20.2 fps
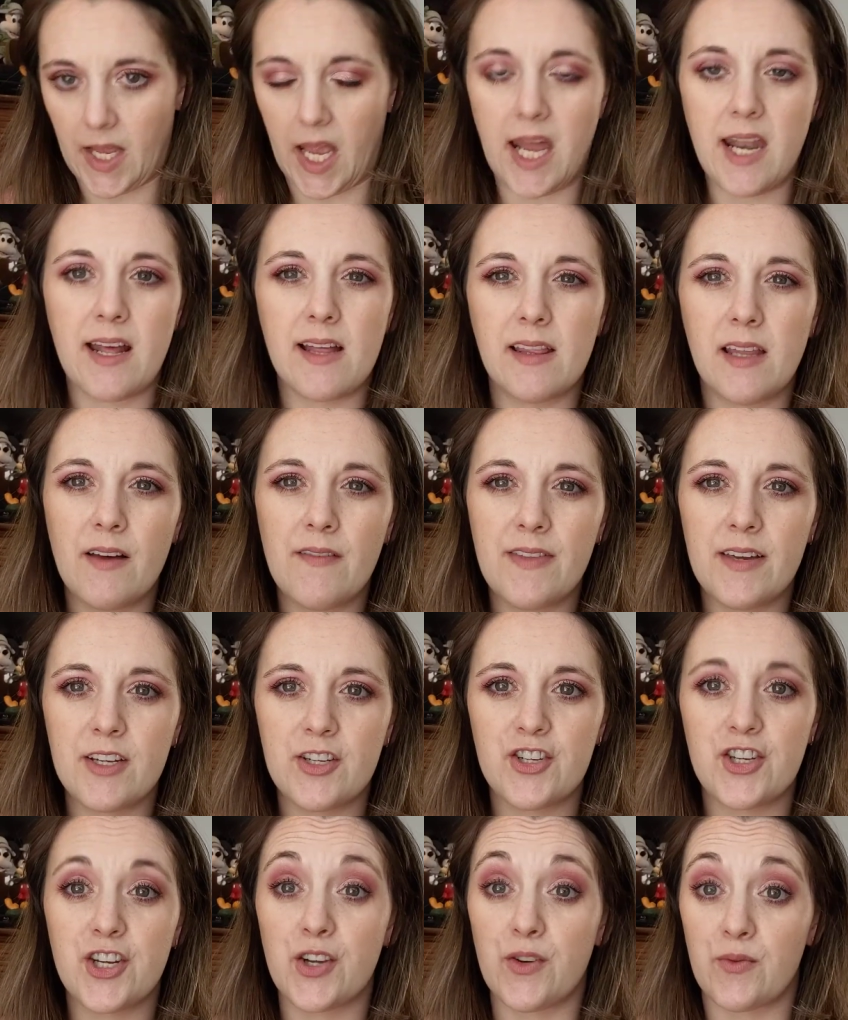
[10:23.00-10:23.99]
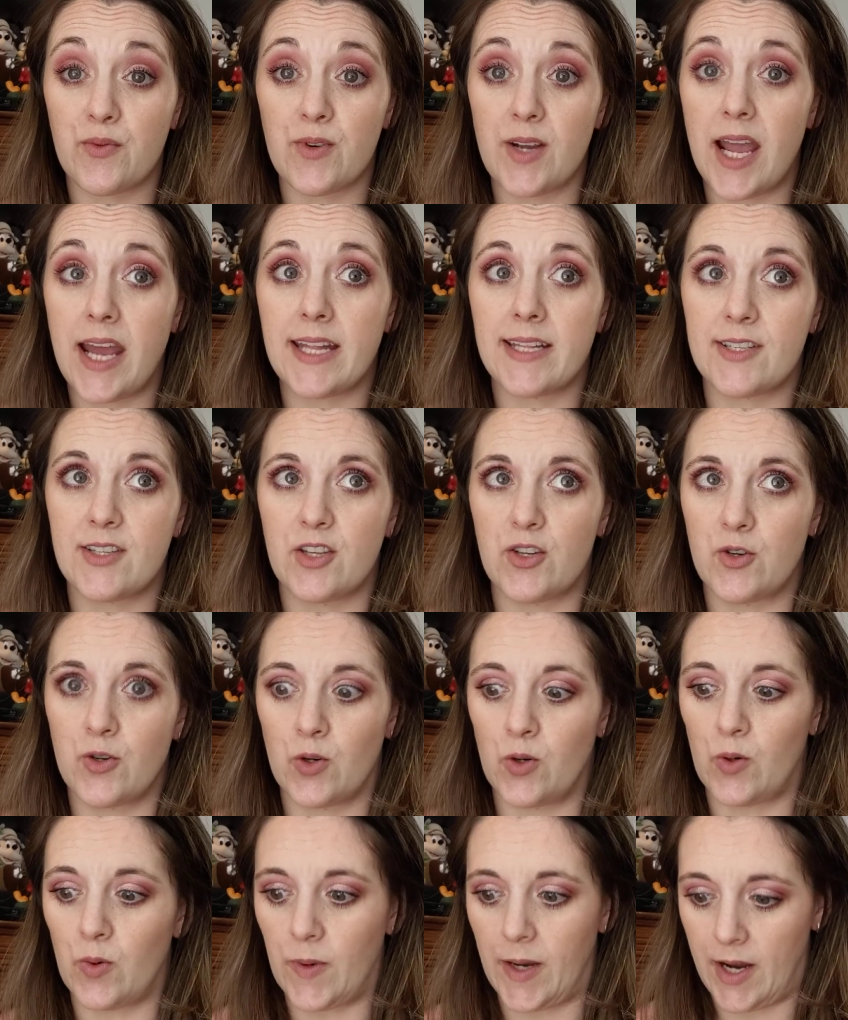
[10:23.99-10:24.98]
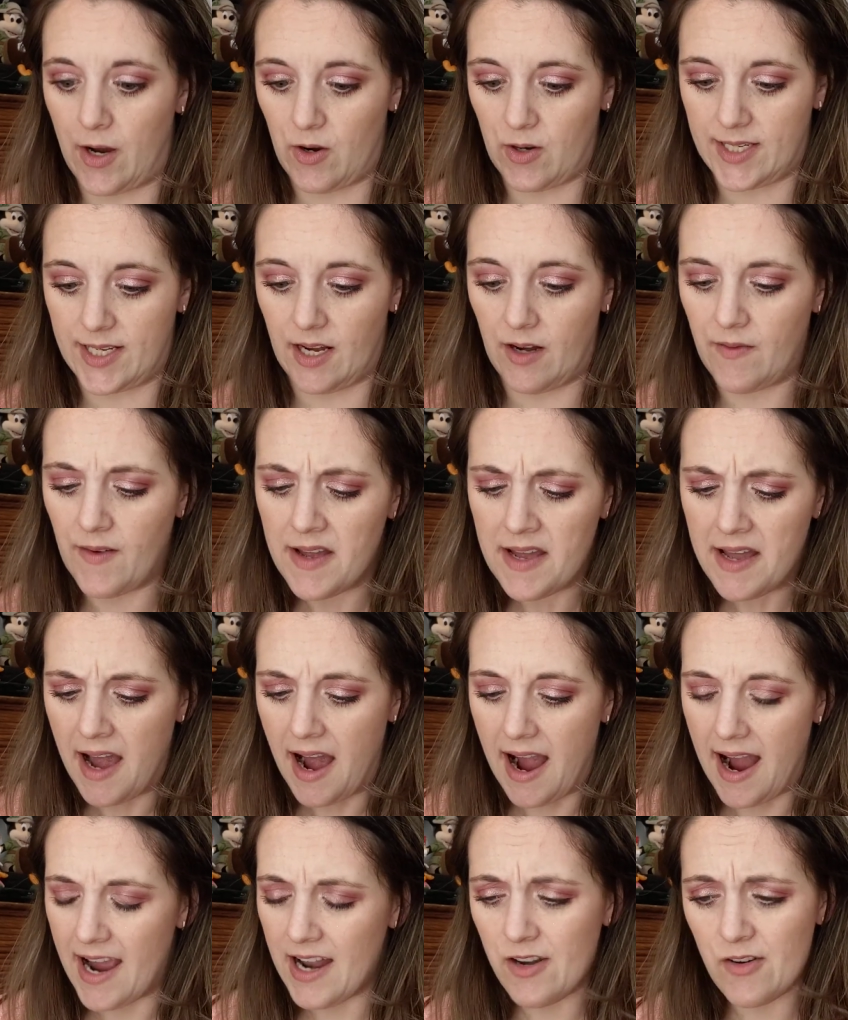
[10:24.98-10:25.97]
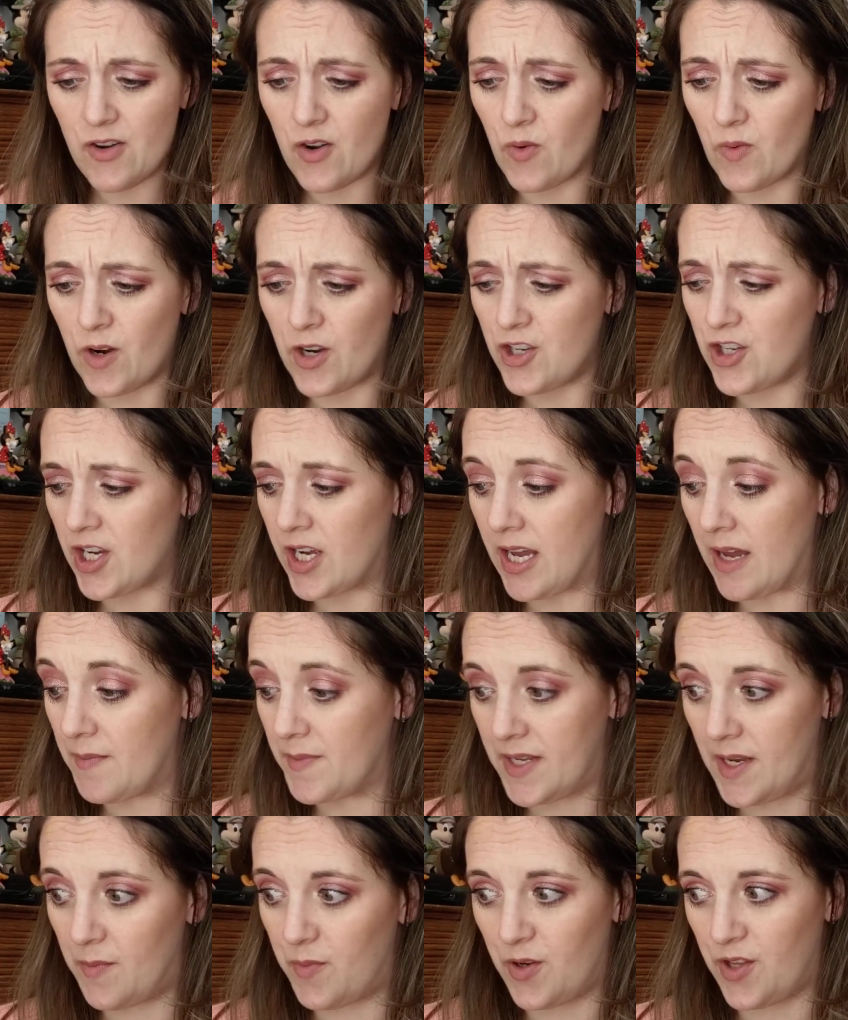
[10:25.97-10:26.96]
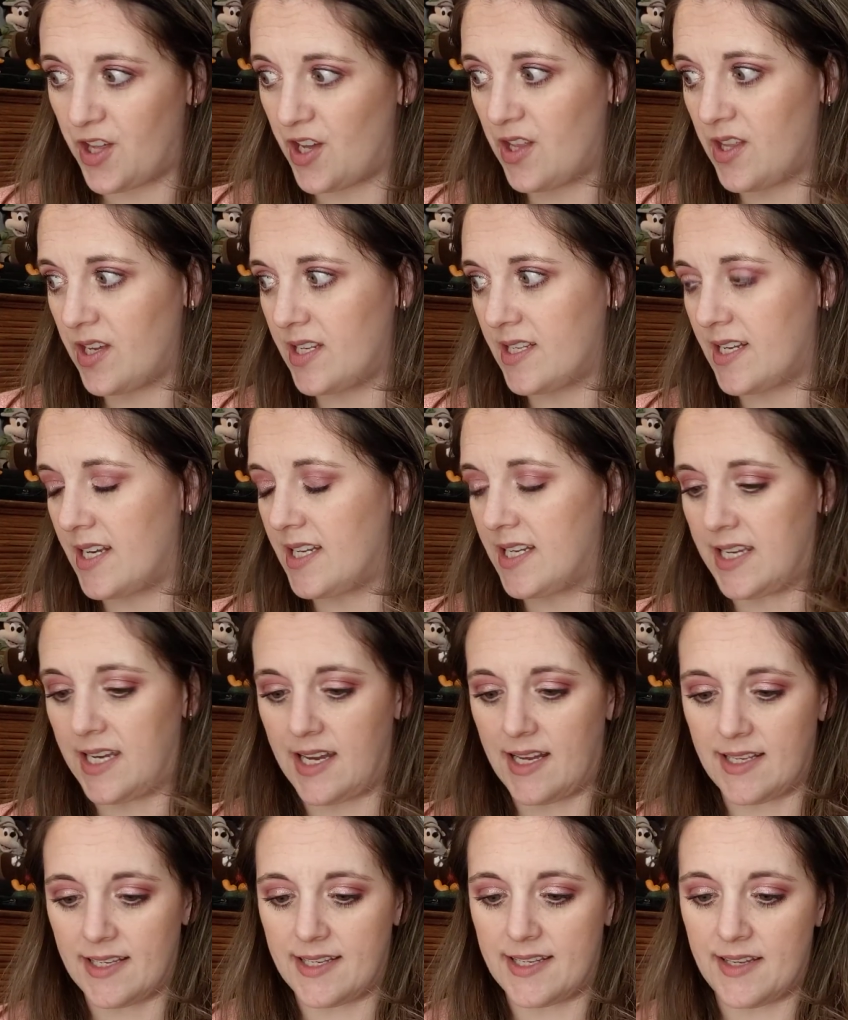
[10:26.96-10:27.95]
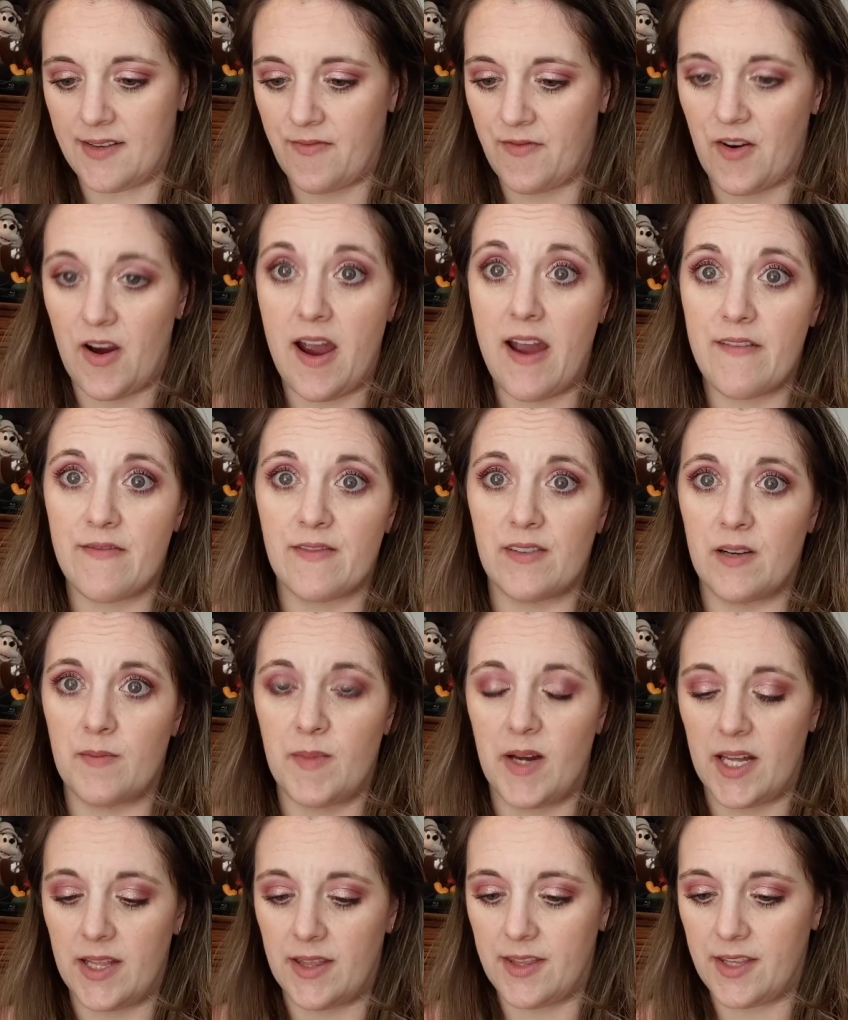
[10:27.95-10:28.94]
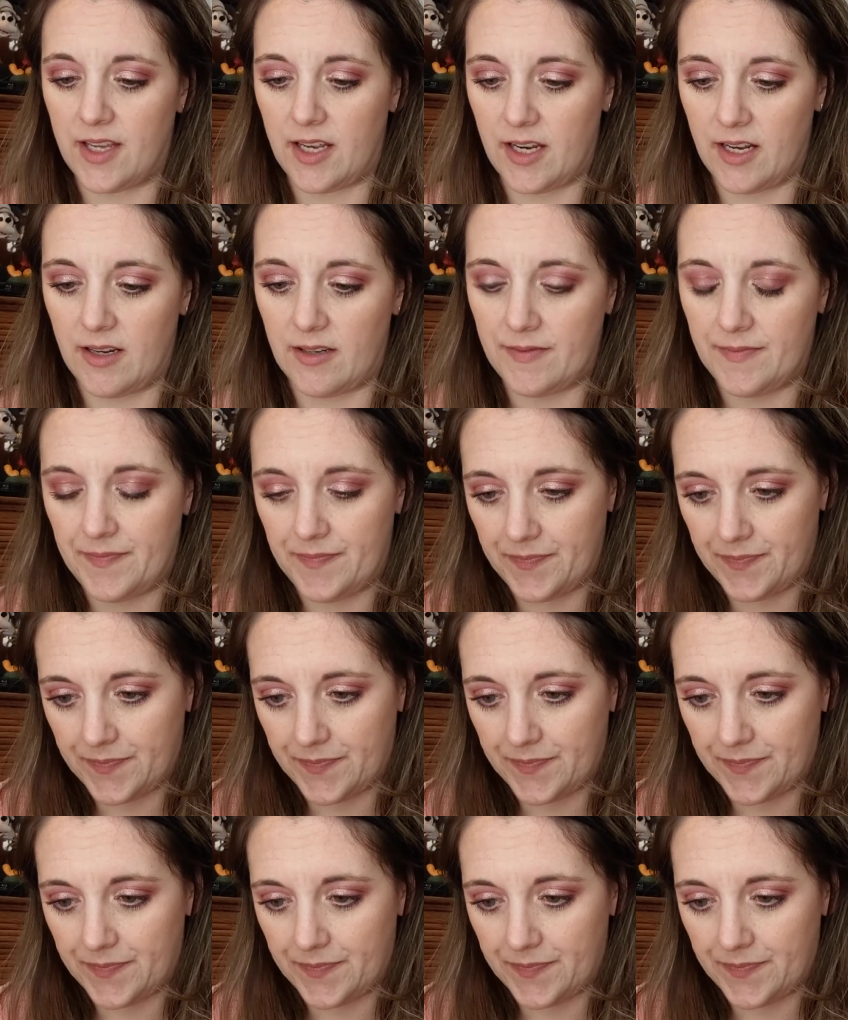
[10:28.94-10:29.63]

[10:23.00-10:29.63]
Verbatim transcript: And I love that she creates the jewelry herself. I don't know where she comes up with all these ideas for every month, you know?